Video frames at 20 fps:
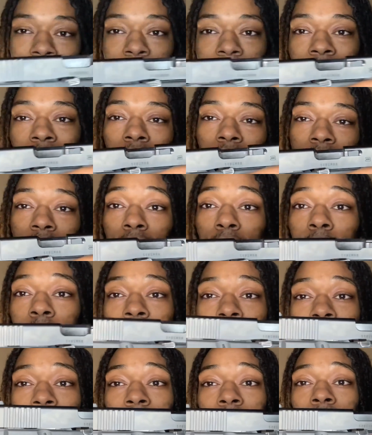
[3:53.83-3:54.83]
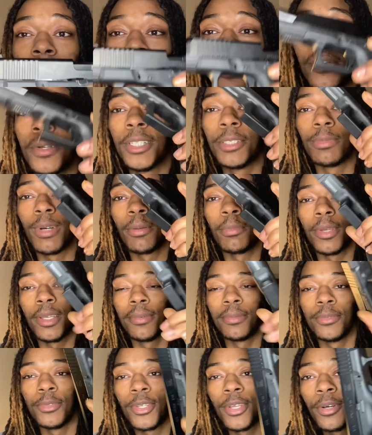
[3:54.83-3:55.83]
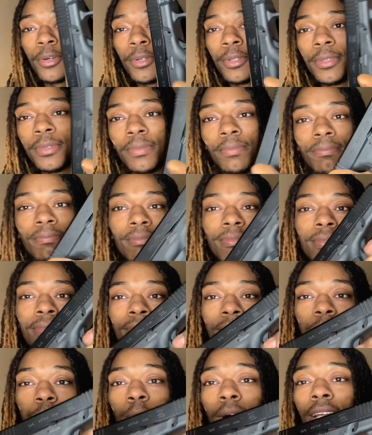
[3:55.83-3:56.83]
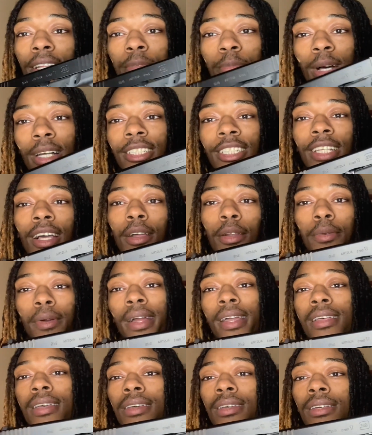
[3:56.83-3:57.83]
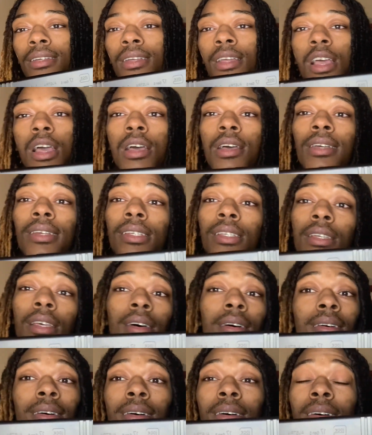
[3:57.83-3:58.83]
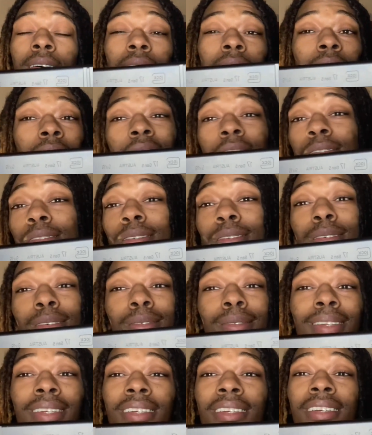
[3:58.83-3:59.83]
Glock 17, always my baby. It's my shotty right here. Shorty.